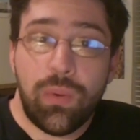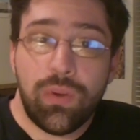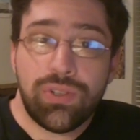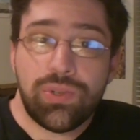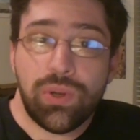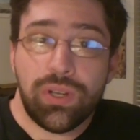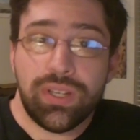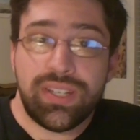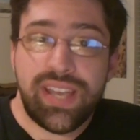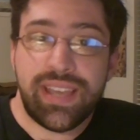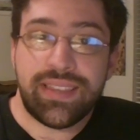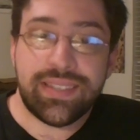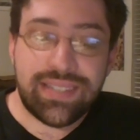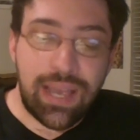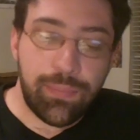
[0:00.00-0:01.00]
I want you all to
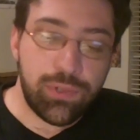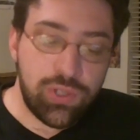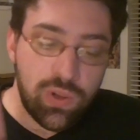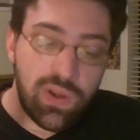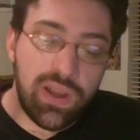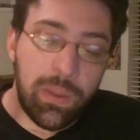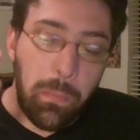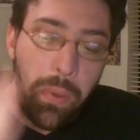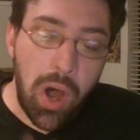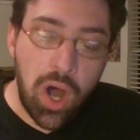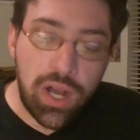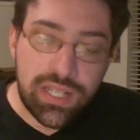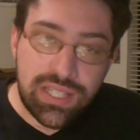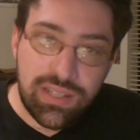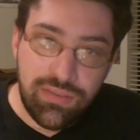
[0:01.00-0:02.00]
take this opportunity to
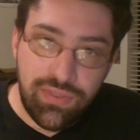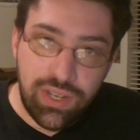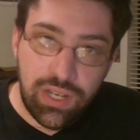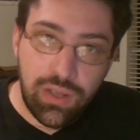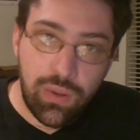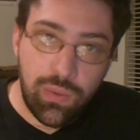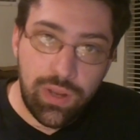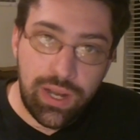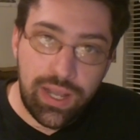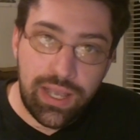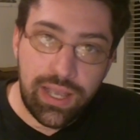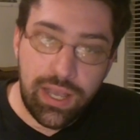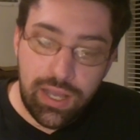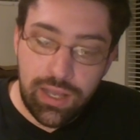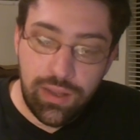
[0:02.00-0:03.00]
pause the video when
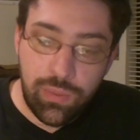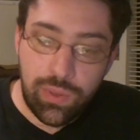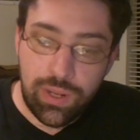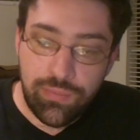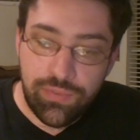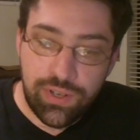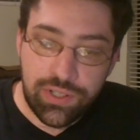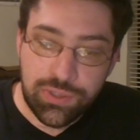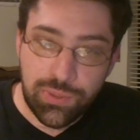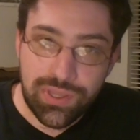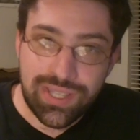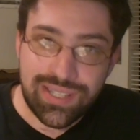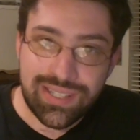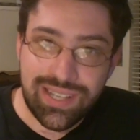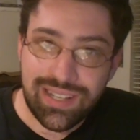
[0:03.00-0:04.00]
I'm finished
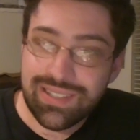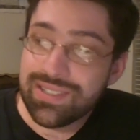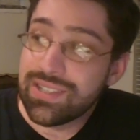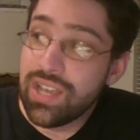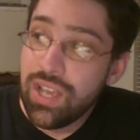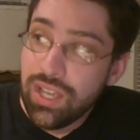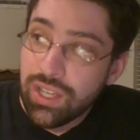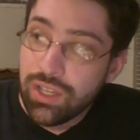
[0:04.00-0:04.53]
with this sentence.